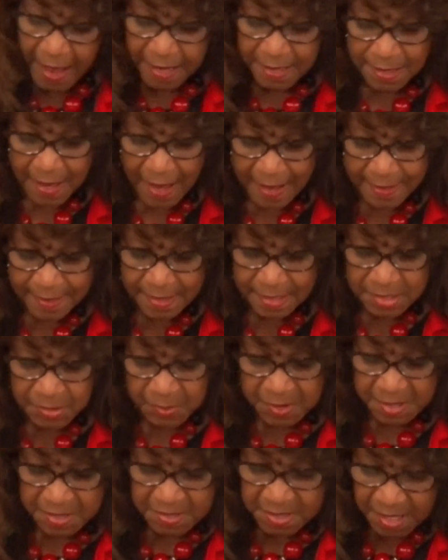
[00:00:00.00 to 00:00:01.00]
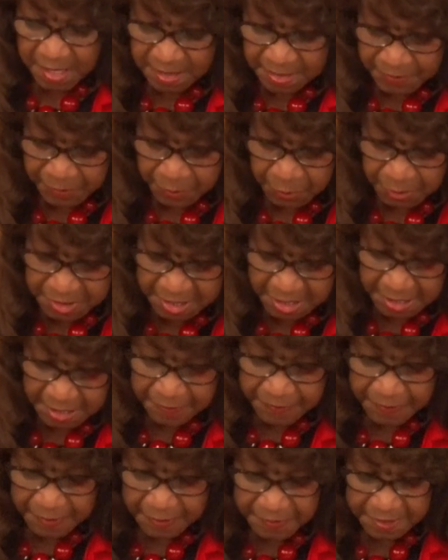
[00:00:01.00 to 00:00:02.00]
I like this, what it says in 14
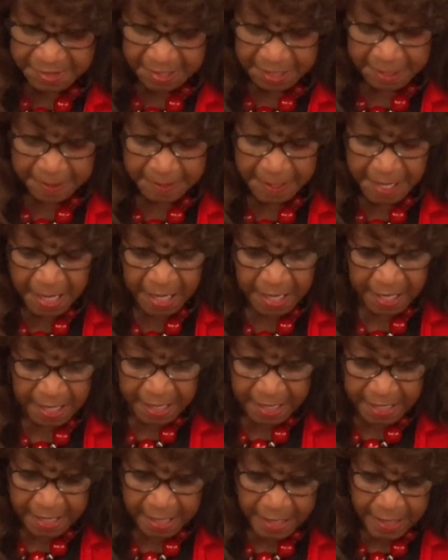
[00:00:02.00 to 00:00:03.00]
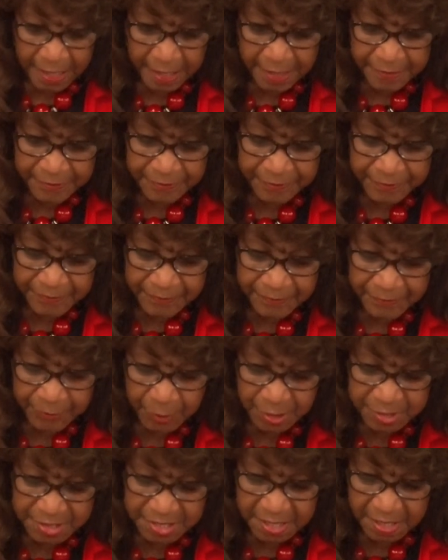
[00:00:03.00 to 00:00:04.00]
and 15. Uh,
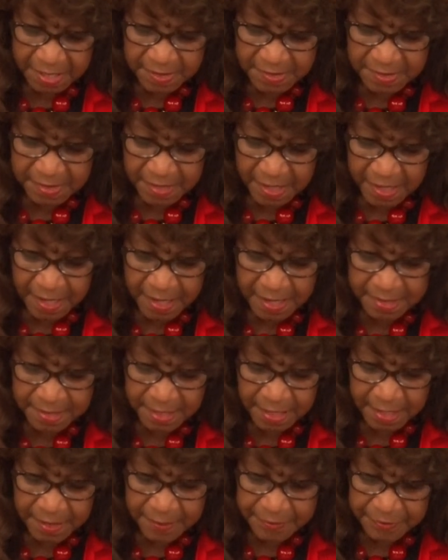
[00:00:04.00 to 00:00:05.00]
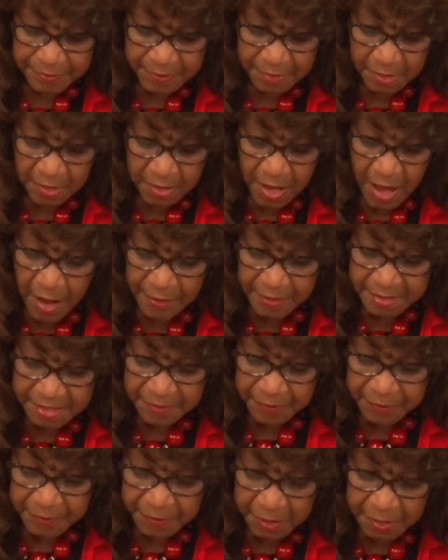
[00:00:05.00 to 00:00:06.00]
14 says, If the law is
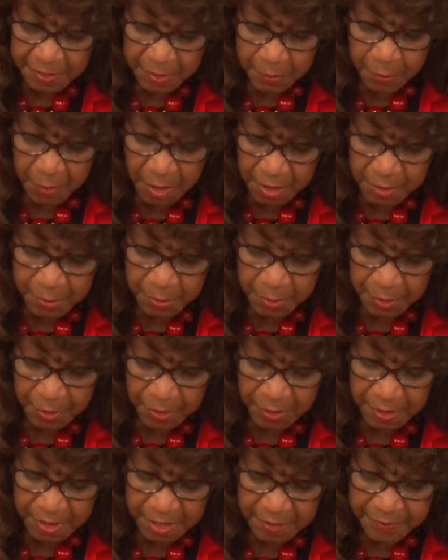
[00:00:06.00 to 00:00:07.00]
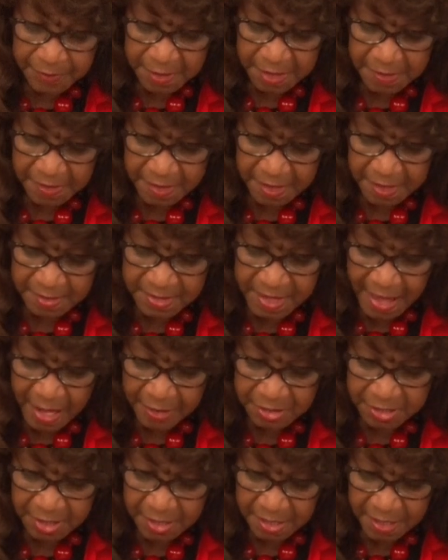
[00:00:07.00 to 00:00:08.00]
fulfilled in one word, even in this, thou
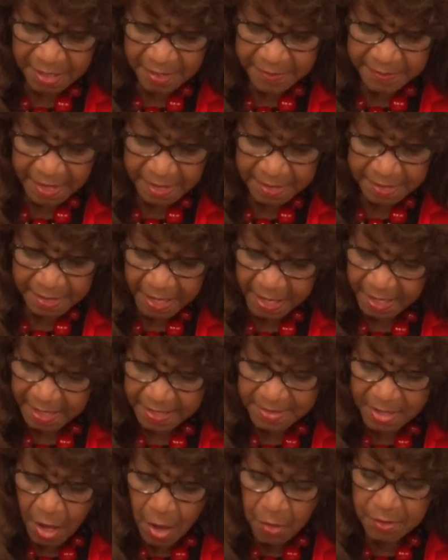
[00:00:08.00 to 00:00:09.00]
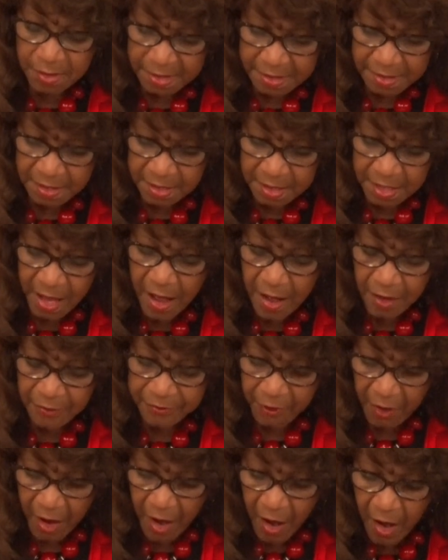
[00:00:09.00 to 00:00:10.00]
shalt love thy. It's only the law,
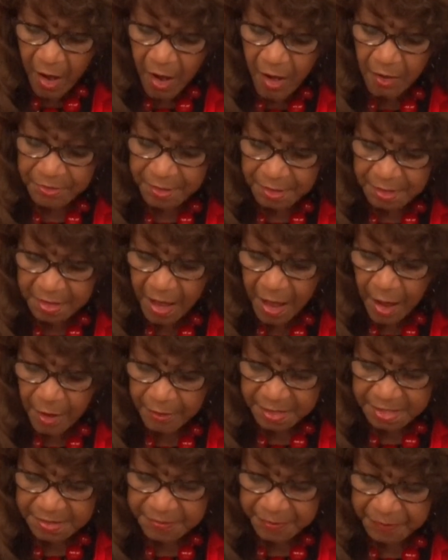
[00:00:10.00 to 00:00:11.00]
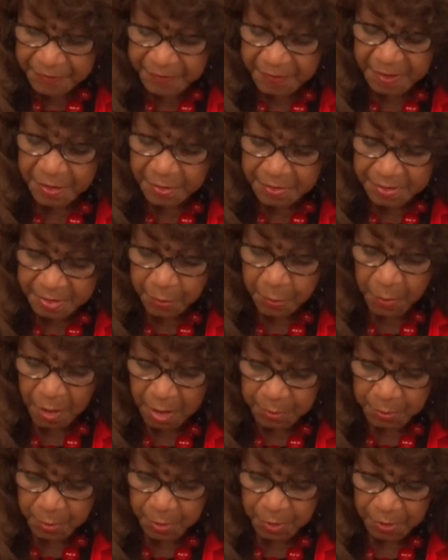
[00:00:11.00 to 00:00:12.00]
for all the law is fulfilled in
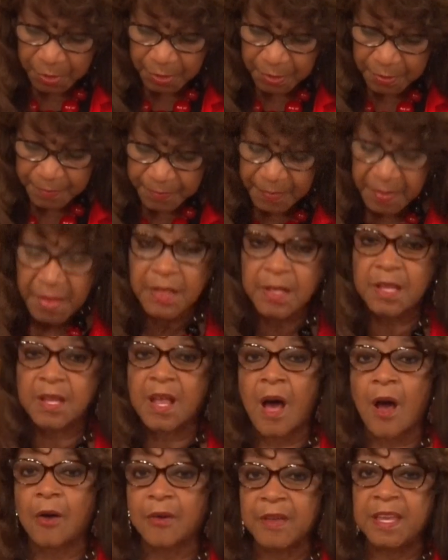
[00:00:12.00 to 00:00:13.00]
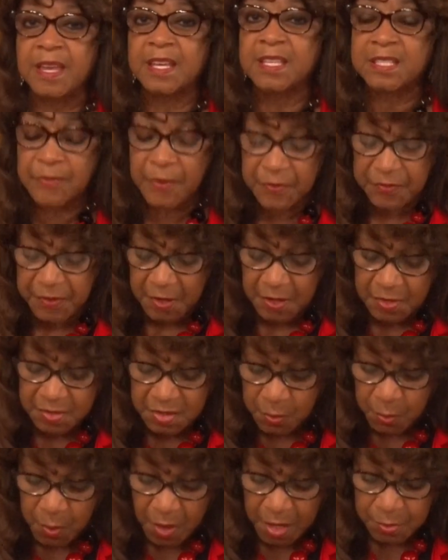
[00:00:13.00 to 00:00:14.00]
one word. The law is fulfilled
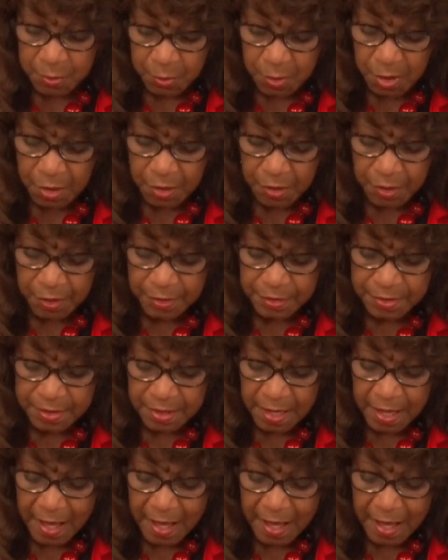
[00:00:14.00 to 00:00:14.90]
in one word.